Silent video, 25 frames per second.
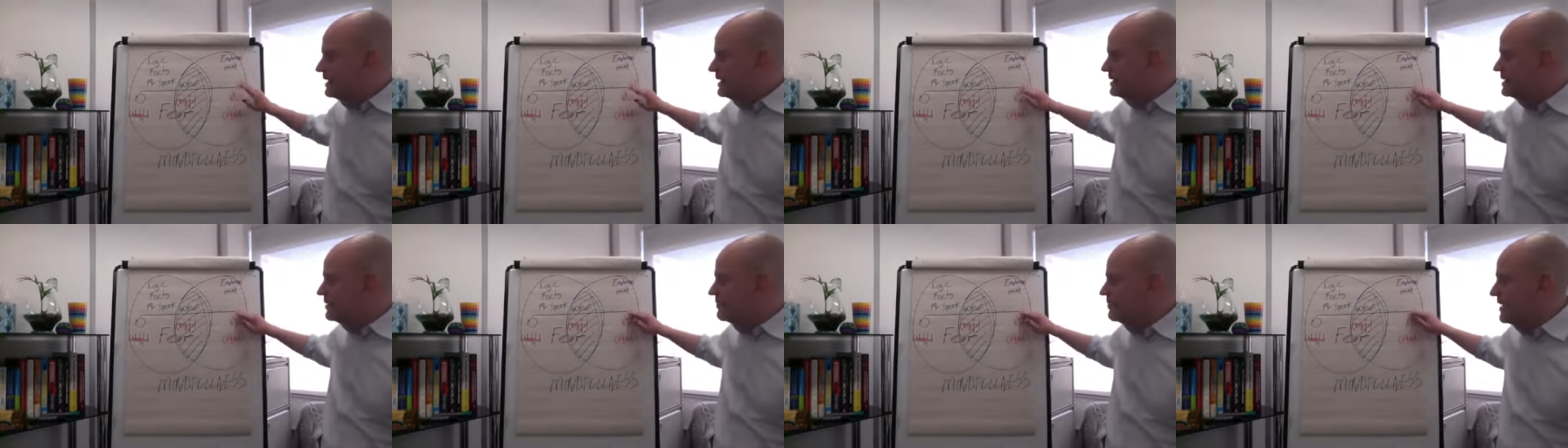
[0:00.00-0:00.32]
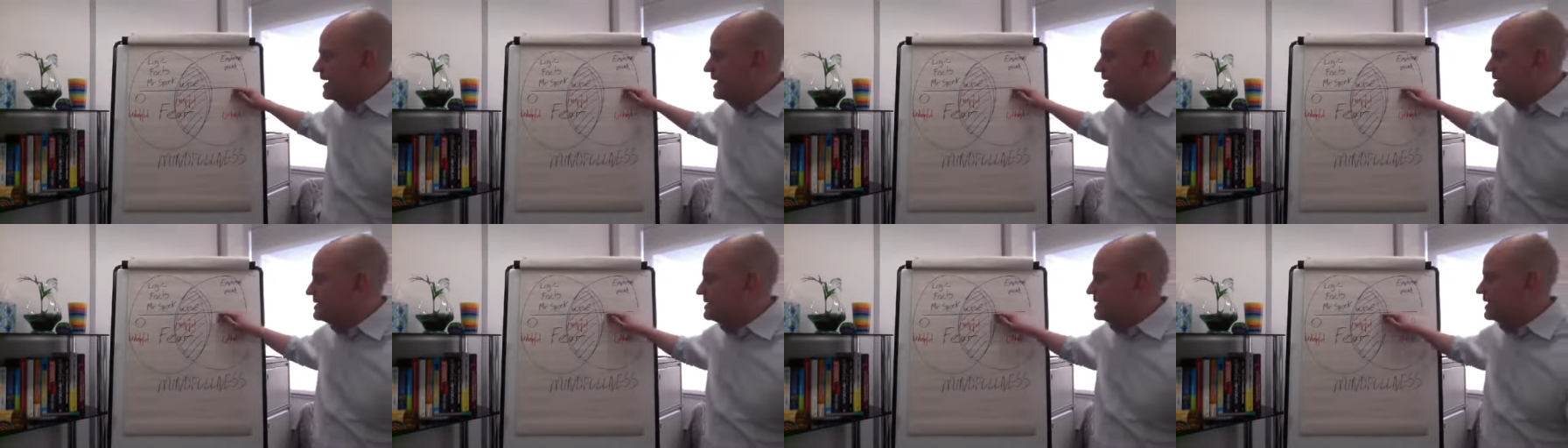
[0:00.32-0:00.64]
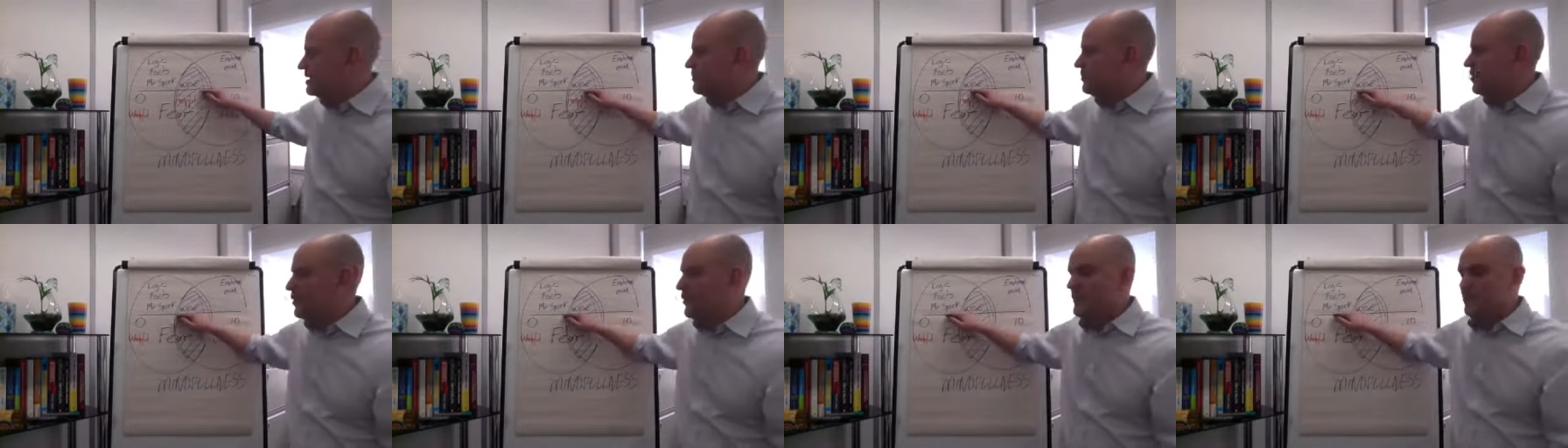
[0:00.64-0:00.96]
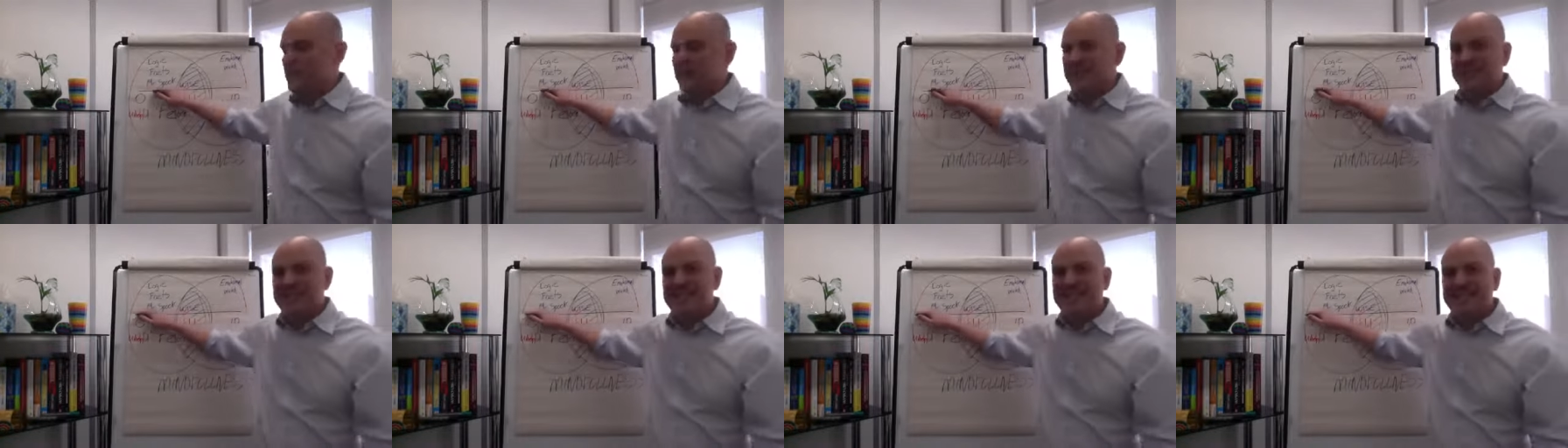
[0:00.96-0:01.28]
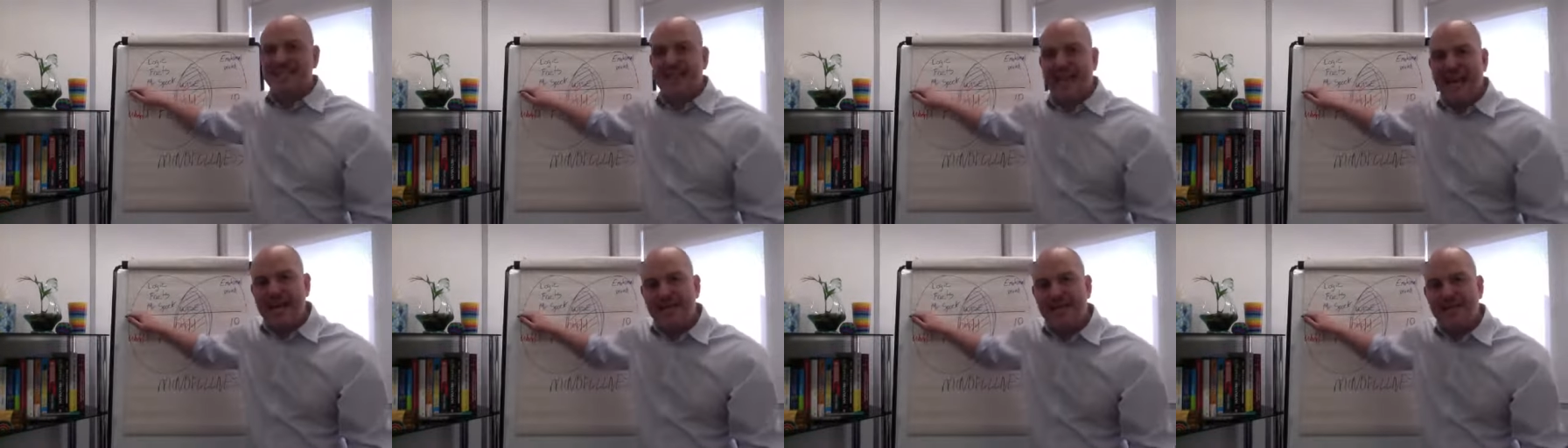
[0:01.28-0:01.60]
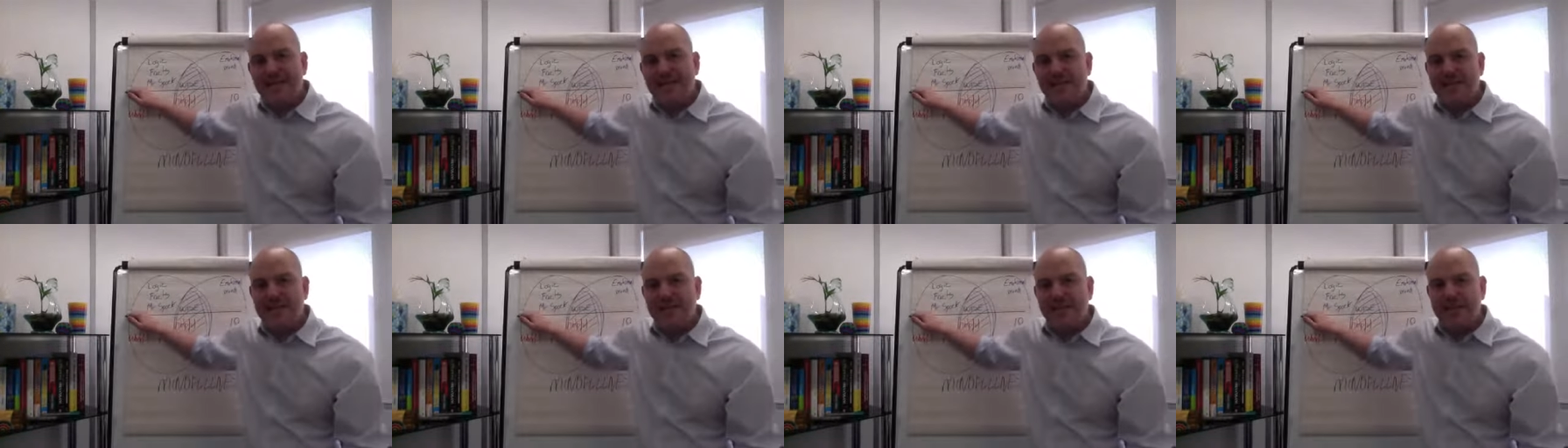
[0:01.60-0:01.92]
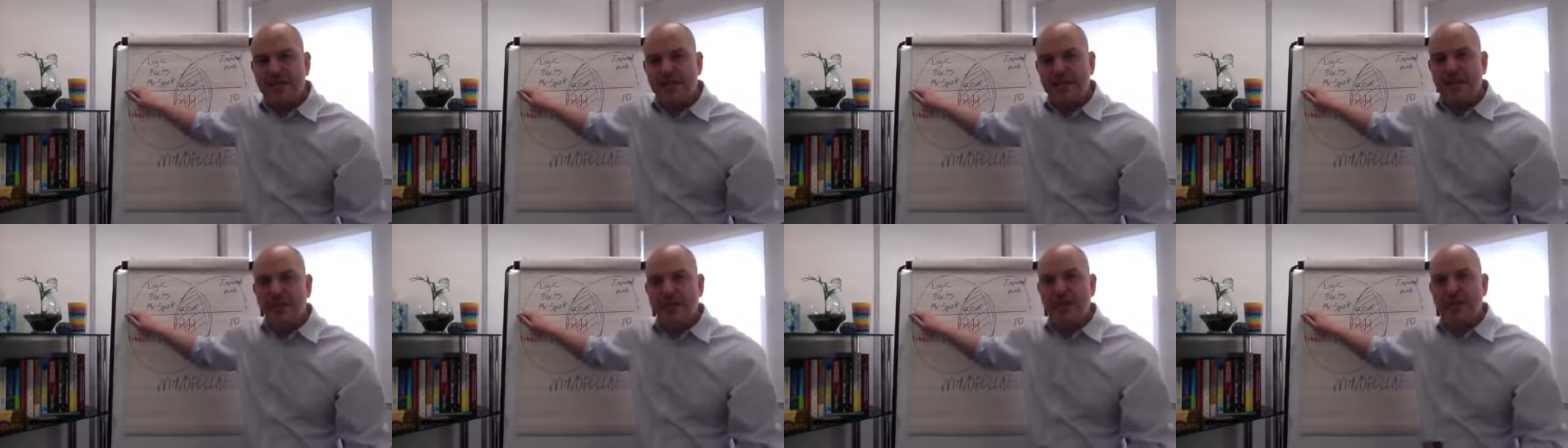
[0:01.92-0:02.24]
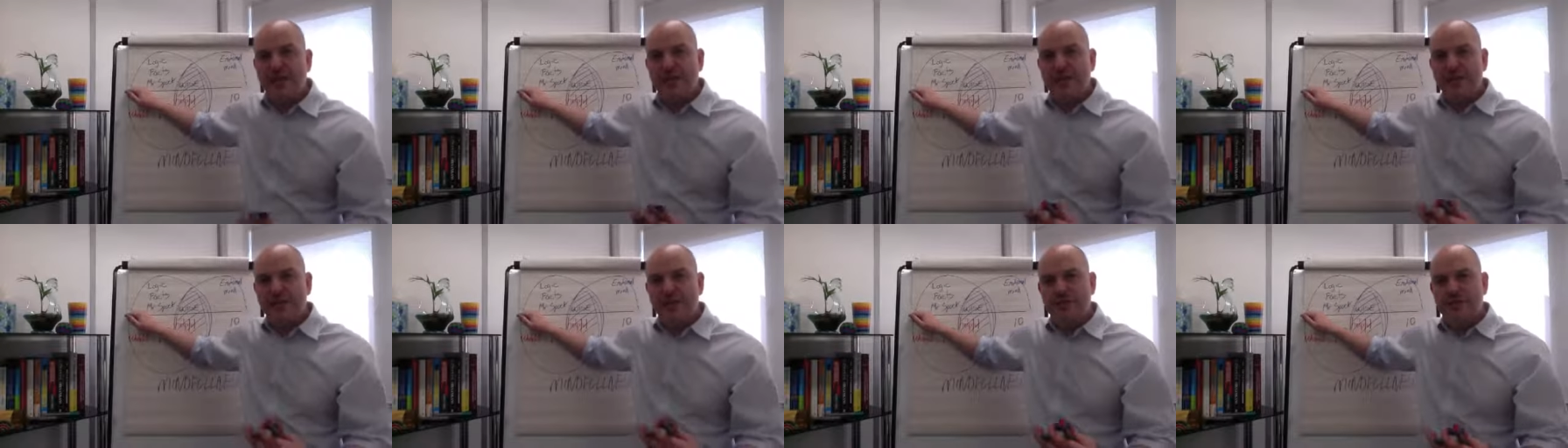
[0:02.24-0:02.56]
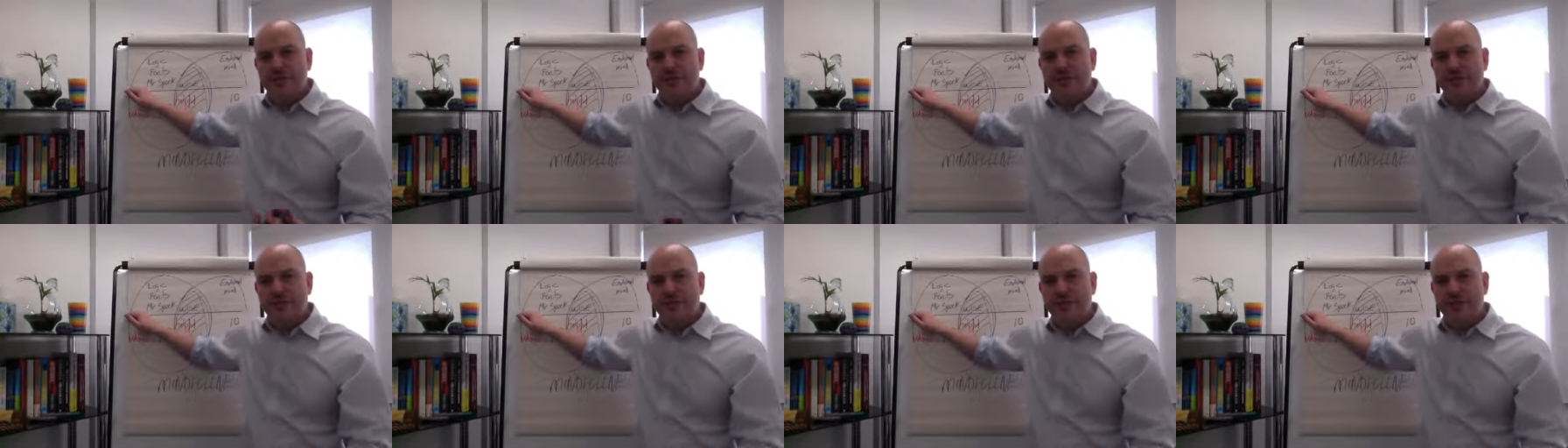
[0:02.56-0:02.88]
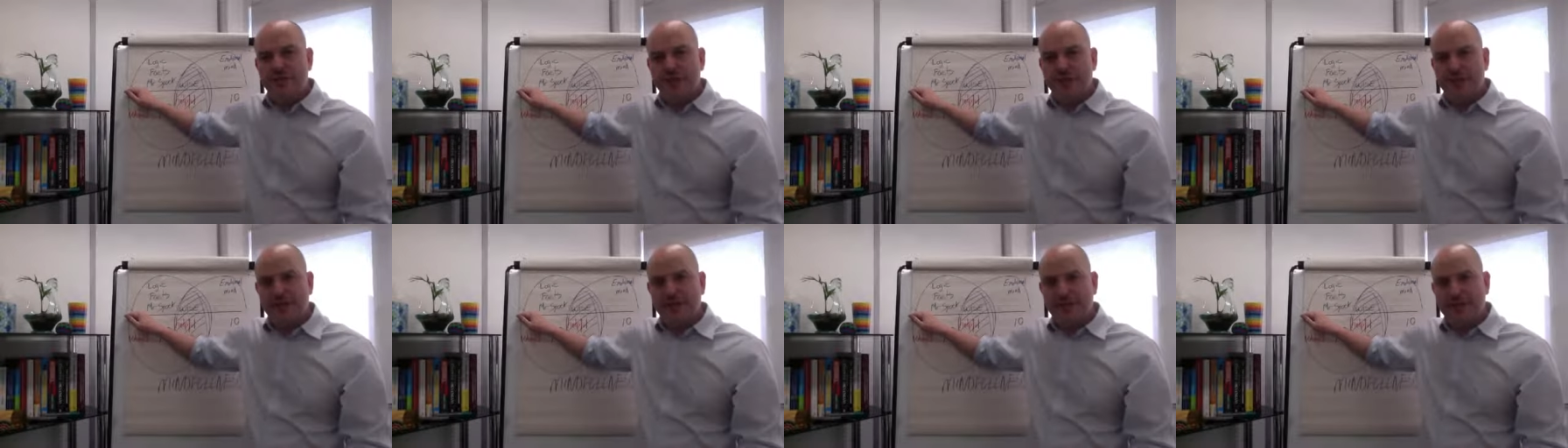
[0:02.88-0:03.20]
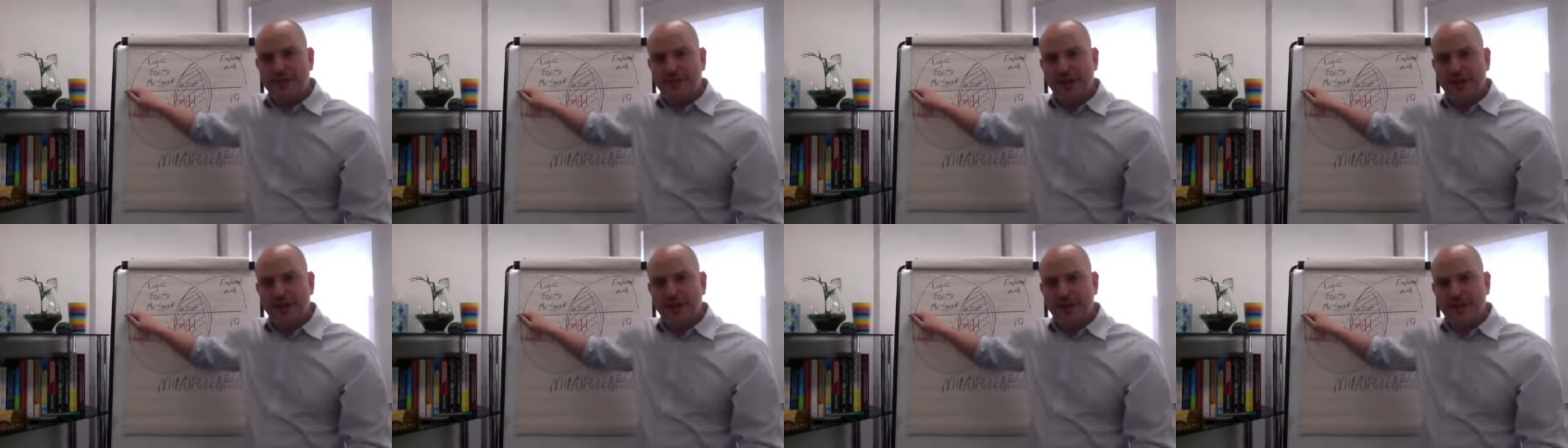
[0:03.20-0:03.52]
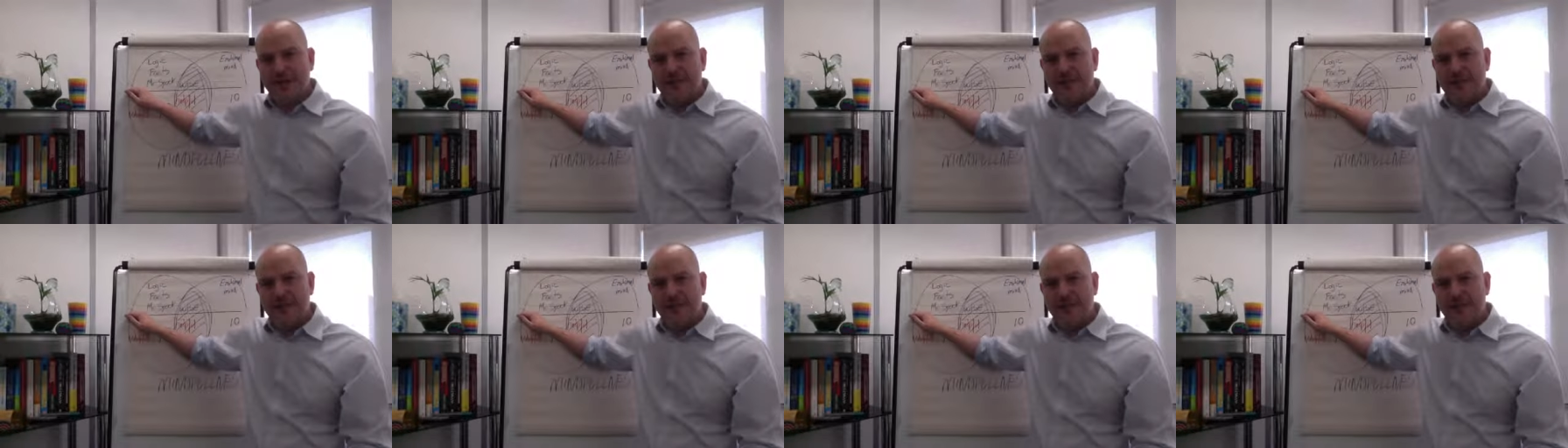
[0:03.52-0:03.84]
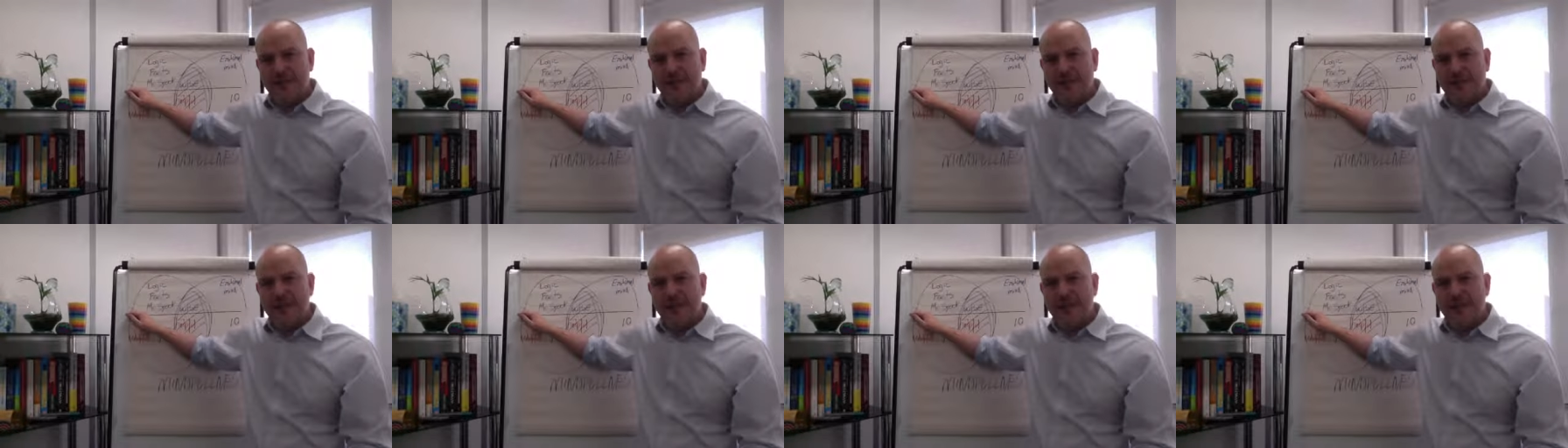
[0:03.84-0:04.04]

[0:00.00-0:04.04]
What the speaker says: depending upon the intensity at which the emotion is felt,